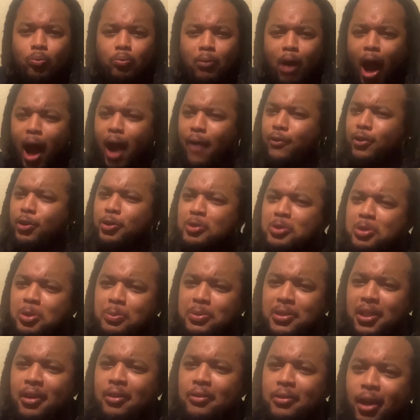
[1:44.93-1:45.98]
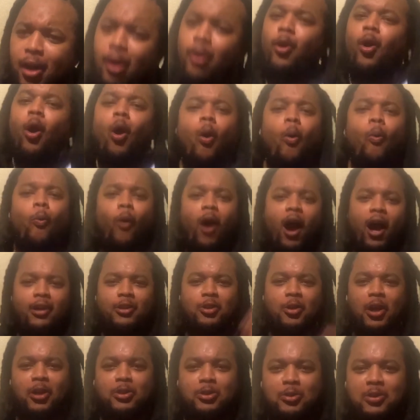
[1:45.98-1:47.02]
I have a YouTube channel now. Why
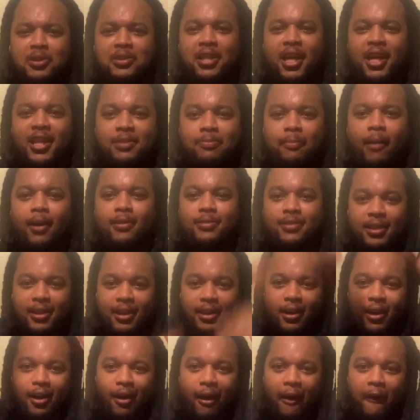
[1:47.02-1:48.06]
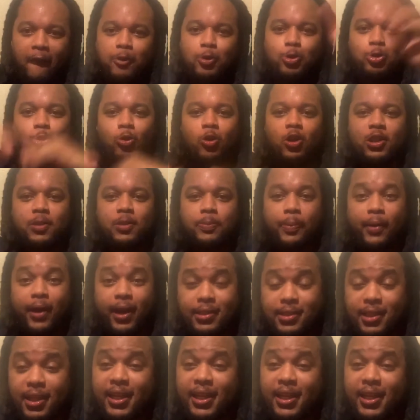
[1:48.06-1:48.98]
don't I do a Taste My City of Troy's Place?